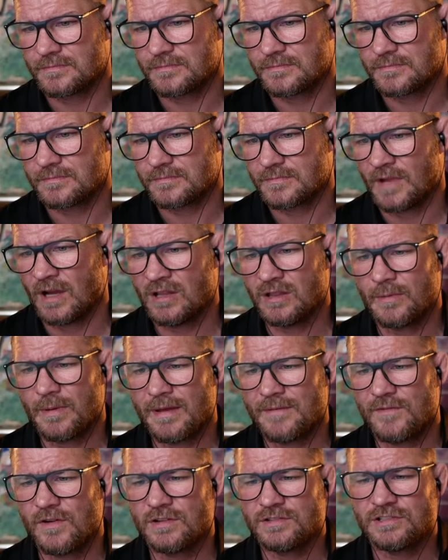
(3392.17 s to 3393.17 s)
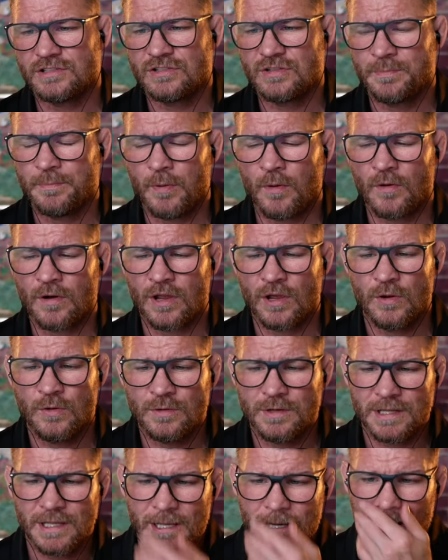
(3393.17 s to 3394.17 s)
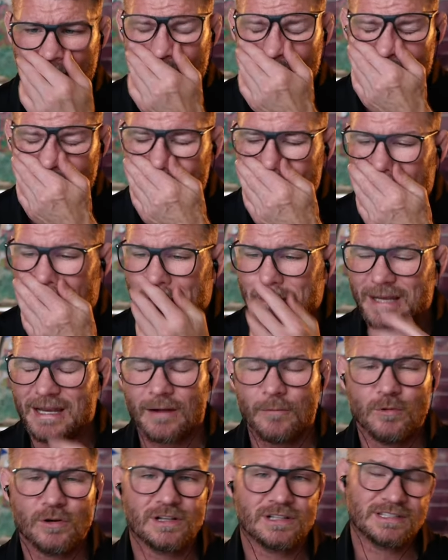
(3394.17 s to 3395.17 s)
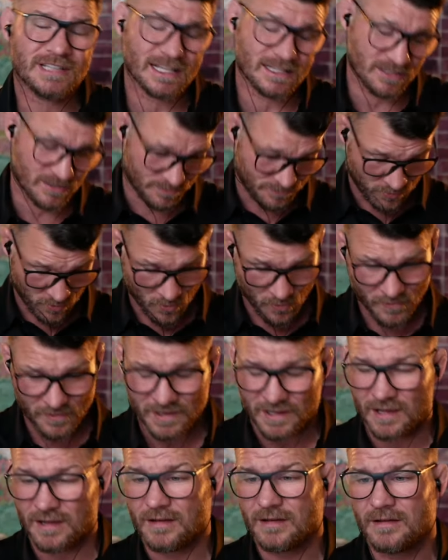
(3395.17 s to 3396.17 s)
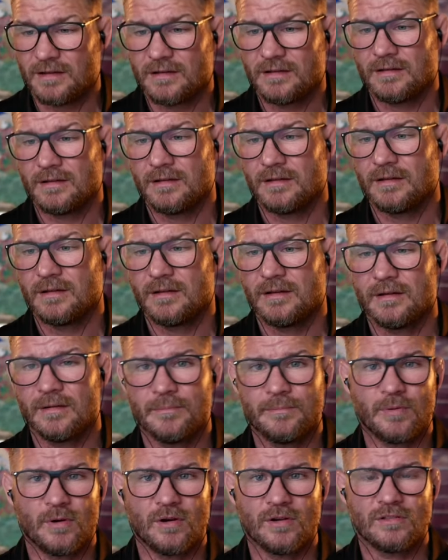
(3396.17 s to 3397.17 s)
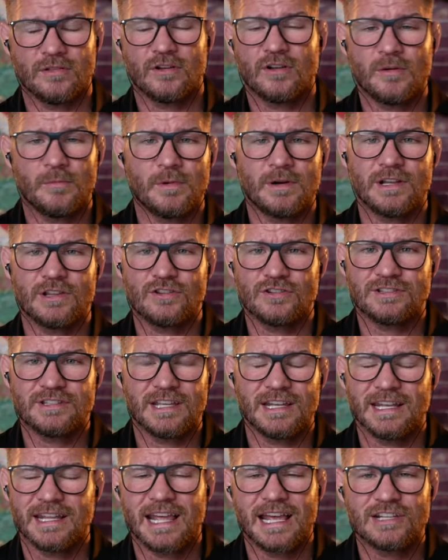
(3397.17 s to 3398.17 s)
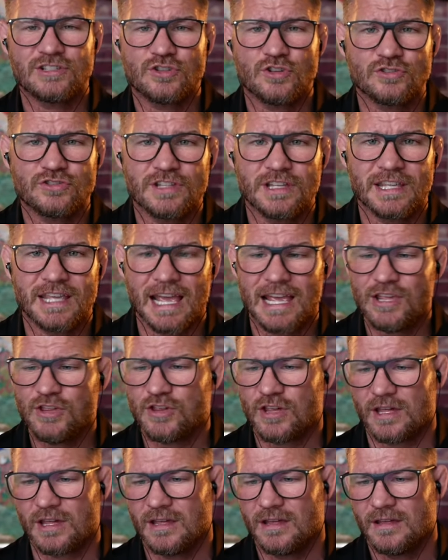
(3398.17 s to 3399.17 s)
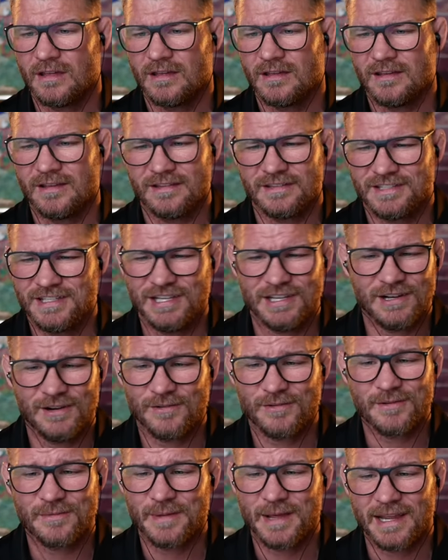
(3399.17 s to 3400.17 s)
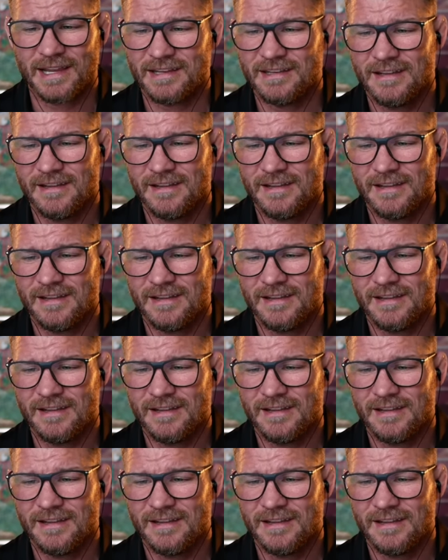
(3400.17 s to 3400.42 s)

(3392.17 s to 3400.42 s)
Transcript: Holloway versus Topuria, who do you got? I mean, I would have said Topuria, but look at what he just did against Justin Gaethje. Do you know what I mean?